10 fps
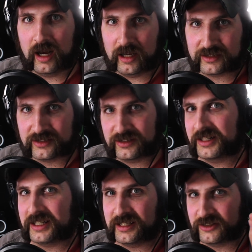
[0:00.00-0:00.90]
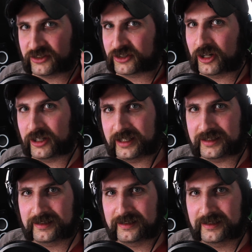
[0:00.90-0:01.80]
A Study in
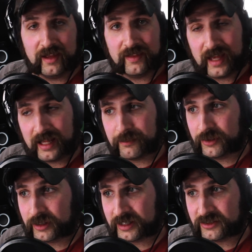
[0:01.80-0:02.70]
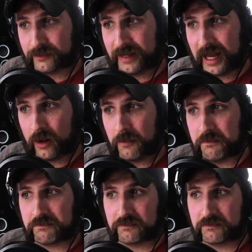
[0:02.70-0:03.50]
Scarlet. That book is about